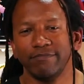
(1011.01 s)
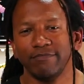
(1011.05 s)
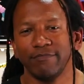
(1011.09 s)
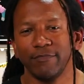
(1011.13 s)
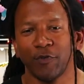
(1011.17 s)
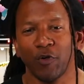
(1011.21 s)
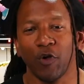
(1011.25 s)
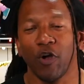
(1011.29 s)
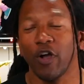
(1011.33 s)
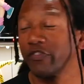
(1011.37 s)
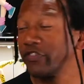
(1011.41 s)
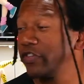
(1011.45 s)

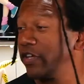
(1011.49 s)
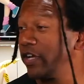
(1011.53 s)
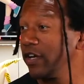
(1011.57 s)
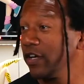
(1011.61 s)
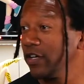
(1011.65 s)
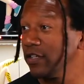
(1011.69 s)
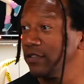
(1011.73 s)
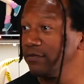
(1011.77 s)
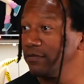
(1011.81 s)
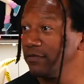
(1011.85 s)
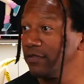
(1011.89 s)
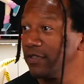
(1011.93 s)

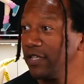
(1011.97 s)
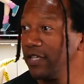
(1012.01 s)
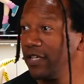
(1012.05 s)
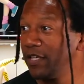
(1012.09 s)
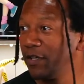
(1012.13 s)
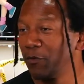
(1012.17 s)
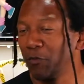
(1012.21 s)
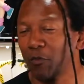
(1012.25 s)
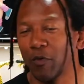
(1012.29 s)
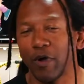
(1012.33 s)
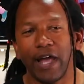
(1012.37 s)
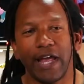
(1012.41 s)
Crosshair,
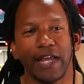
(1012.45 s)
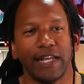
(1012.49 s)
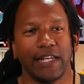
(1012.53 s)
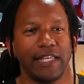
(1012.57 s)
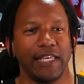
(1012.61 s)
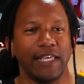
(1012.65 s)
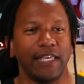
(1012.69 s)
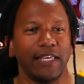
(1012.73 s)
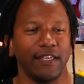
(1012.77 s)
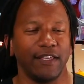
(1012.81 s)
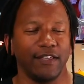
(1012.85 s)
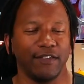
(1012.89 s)
right?
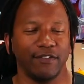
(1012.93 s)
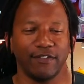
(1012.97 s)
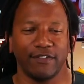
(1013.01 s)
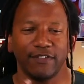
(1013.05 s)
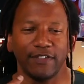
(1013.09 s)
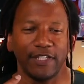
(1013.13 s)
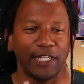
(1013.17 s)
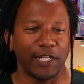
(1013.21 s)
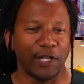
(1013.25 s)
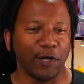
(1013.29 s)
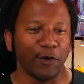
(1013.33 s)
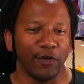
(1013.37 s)
He's
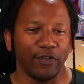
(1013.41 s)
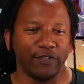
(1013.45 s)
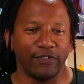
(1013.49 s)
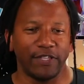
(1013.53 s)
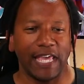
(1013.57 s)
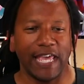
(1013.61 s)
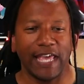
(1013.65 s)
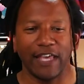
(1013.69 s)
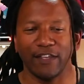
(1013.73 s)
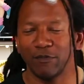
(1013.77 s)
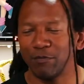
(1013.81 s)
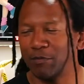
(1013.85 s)
his
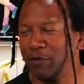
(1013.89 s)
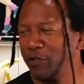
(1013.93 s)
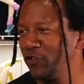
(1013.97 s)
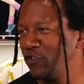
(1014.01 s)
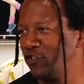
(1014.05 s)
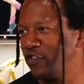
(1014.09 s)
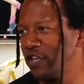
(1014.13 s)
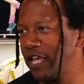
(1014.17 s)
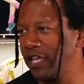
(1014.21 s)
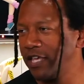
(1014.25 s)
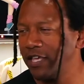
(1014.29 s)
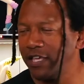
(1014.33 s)
hand's been
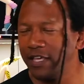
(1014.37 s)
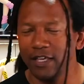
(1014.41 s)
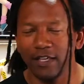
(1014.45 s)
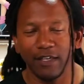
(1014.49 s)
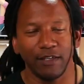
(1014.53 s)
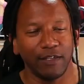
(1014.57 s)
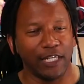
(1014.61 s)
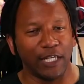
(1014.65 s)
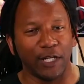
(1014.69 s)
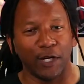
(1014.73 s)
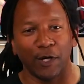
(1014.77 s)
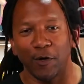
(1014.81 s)

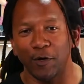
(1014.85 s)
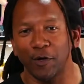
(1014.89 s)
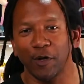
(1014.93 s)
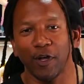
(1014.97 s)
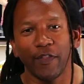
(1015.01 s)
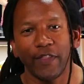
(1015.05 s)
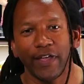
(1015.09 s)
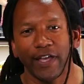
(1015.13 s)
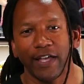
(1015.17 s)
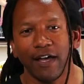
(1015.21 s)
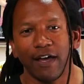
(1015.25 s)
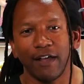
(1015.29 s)
shaking, and all
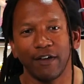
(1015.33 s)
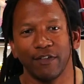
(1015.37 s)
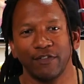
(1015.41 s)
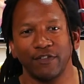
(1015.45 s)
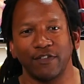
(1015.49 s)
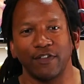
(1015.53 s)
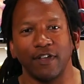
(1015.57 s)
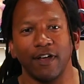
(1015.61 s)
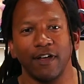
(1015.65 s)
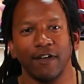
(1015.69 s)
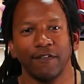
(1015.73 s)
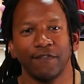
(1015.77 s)
that kind of
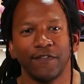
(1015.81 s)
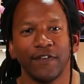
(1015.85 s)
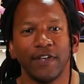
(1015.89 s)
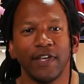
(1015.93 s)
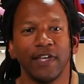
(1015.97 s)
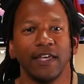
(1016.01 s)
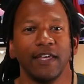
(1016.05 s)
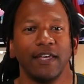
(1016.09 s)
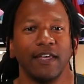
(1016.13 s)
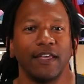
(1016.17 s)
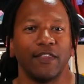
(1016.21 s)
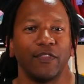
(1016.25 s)
stuff.
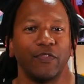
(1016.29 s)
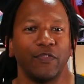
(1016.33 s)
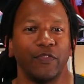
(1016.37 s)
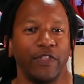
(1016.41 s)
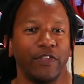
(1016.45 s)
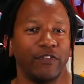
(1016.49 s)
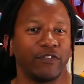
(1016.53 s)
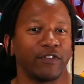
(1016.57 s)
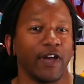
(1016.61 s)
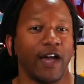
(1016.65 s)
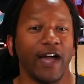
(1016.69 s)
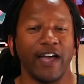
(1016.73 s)

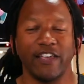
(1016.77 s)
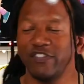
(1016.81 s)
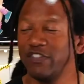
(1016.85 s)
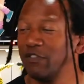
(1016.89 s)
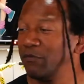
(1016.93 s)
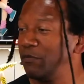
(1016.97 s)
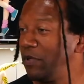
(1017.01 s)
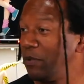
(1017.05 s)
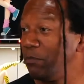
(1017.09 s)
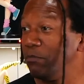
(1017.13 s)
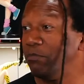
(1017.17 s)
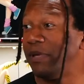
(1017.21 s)
These guys have
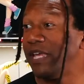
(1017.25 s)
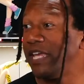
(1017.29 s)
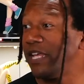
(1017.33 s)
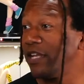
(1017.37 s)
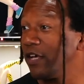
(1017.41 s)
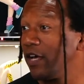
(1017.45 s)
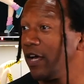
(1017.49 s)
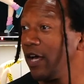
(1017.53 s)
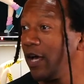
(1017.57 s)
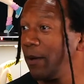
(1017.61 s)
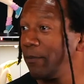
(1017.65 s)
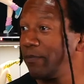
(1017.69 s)
been beat
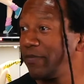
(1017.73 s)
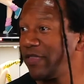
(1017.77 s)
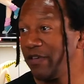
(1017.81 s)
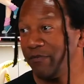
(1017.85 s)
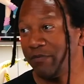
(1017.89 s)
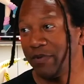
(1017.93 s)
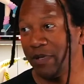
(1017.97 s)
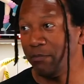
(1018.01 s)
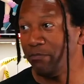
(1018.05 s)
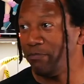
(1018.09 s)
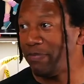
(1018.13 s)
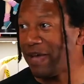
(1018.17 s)
up, they've
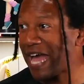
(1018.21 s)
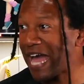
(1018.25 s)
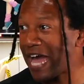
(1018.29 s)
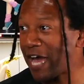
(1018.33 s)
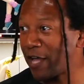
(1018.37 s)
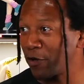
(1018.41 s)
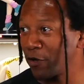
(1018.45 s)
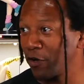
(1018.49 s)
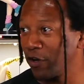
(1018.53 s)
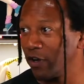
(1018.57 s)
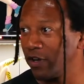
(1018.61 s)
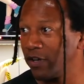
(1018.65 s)
been
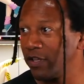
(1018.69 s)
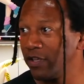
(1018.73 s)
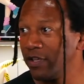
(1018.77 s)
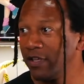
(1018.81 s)
battered.